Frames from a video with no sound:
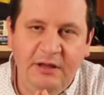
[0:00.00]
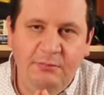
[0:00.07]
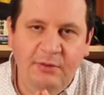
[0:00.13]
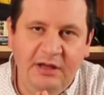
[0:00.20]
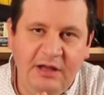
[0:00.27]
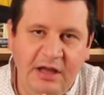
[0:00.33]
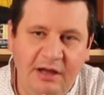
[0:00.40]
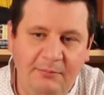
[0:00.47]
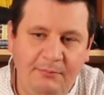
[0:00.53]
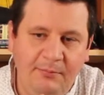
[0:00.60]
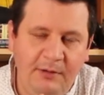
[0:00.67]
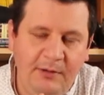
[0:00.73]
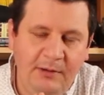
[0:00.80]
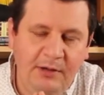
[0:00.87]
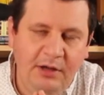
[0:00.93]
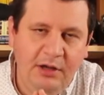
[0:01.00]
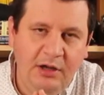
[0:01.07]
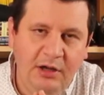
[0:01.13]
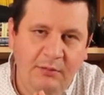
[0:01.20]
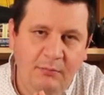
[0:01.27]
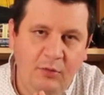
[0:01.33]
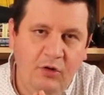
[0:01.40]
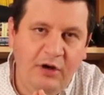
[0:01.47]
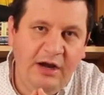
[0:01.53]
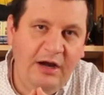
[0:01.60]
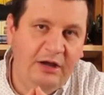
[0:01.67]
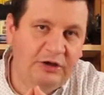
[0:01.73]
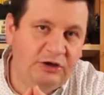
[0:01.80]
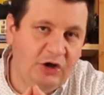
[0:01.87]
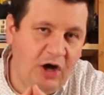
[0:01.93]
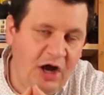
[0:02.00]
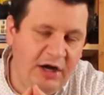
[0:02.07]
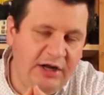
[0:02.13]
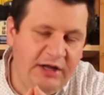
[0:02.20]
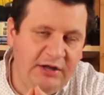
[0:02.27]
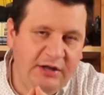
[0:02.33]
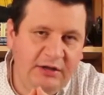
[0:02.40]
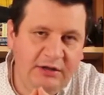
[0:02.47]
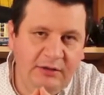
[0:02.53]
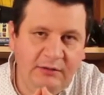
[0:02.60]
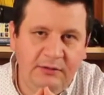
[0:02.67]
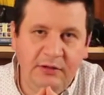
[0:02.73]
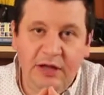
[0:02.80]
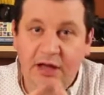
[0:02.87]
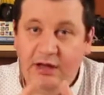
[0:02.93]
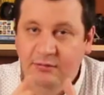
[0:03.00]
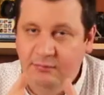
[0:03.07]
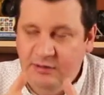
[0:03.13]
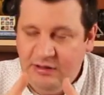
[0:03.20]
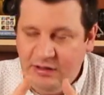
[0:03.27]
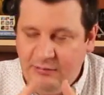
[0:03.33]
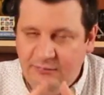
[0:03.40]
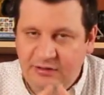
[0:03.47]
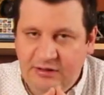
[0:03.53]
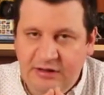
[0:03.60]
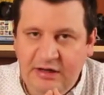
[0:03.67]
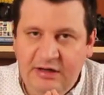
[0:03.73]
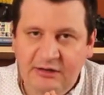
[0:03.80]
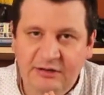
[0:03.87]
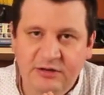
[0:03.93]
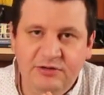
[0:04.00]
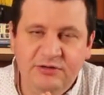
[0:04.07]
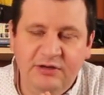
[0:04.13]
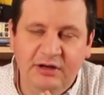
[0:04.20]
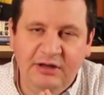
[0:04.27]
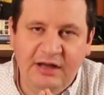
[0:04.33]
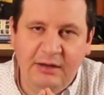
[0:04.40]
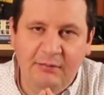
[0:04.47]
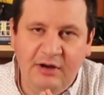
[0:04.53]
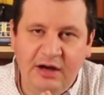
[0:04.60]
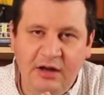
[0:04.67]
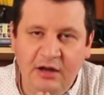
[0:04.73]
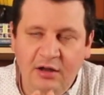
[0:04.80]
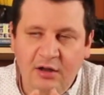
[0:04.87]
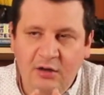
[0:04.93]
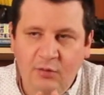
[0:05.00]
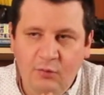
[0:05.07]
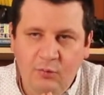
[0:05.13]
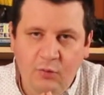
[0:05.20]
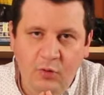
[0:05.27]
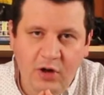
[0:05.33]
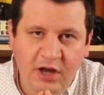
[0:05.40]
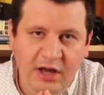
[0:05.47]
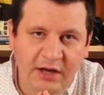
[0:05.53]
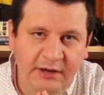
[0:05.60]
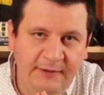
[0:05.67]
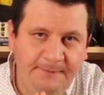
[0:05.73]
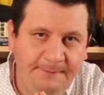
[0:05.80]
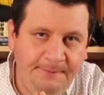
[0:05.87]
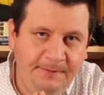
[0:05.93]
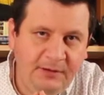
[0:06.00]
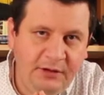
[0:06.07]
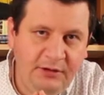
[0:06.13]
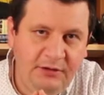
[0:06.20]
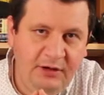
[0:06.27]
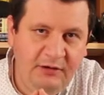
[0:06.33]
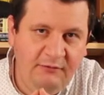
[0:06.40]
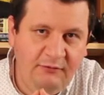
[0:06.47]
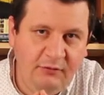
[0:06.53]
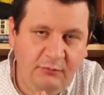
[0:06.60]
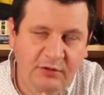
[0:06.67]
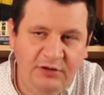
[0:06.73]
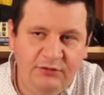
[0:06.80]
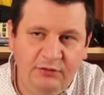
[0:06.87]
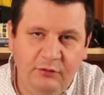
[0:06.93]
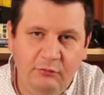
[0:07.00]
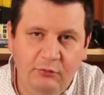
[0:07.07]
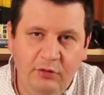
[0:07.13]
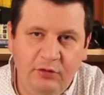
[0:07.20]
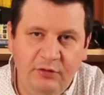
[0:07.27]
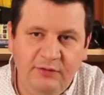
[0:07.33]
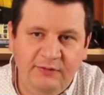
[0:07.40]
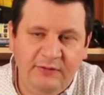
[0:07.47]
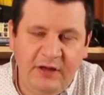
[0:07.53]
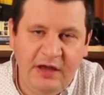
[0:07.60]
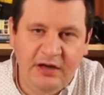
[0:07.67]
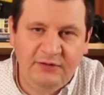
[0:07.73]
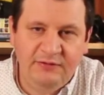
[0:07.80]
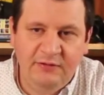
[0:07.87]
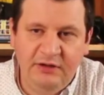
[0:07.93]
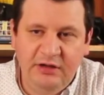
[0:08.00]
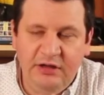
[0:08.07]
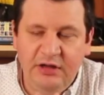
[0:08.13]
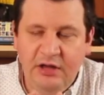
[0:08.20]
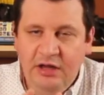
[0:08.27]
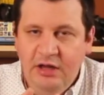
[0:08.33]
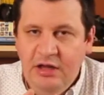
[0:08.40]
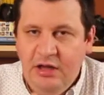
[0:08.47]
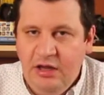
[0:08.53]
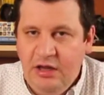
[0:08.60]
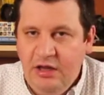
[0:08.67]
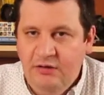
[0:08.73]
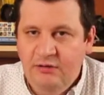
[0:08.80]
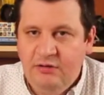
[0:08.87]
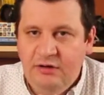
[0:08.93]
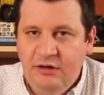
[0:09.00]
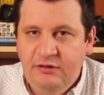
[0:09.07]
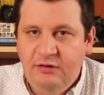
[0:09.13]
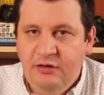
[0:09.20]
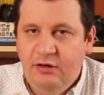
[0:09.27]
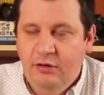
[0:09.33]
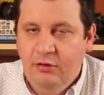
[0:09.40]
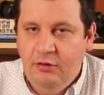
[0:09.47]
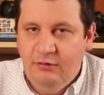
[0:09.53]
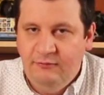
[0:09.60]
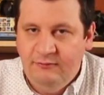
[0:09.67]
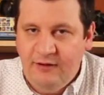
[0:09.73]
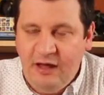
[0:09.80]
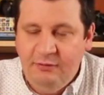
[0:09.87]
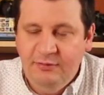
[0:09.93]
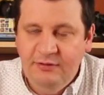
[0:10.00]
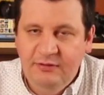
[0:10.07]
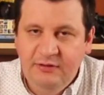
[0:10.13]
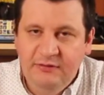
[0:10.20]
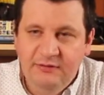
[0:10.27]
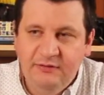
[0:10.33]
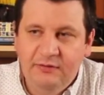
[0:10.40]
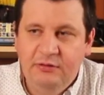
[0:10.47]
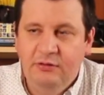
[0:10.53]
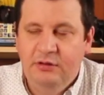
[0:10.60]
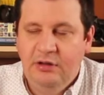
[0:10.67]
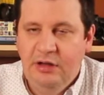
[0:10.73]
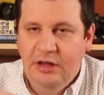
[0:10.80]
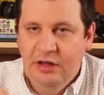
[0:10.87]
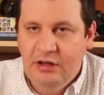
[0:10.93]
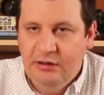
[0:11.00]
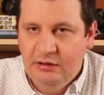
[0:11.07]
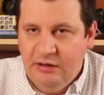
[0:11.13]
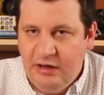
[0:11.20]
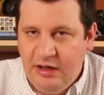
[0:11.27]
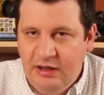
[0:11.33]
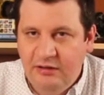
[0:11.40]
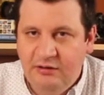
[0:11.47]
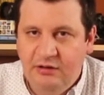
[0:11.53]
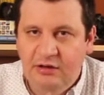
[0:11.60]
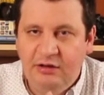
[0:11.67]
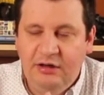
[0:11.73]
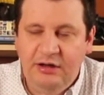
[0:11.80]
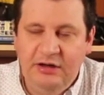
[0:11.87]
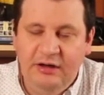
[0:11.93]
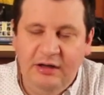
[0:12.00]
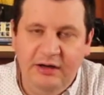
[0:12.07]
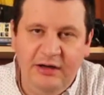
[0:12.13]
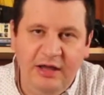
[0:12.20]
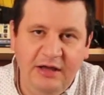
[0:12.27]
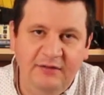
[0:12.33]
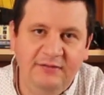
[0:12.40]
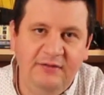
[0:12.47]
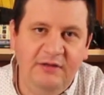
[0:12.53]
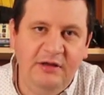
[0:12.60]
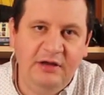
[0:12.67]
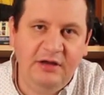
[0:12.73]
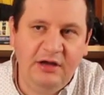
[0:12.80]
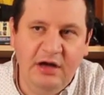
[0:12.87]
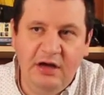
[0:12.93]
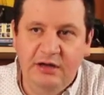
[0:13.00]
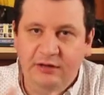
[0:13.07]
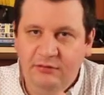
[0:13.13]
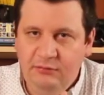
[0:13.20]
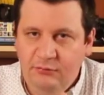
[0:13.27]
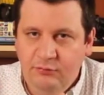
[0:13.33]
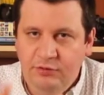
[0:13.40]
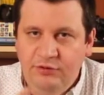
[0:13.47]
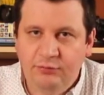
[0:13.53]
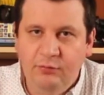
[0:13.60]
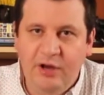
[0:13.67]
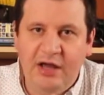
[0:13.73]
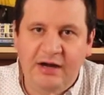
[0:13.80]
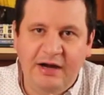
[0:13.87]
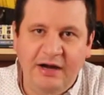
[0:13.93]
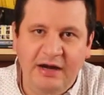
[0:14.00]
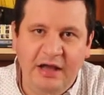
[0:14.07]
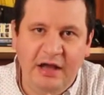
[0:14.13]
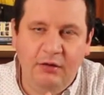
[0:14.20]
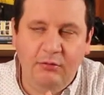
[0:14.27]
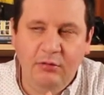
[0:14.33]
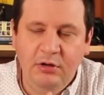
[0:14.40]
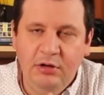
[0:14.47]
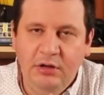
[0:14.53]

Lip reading: it became more electronic and became the real digital camera, when the information was actually either written on a floppy disk and later in an SD card, which we are right now.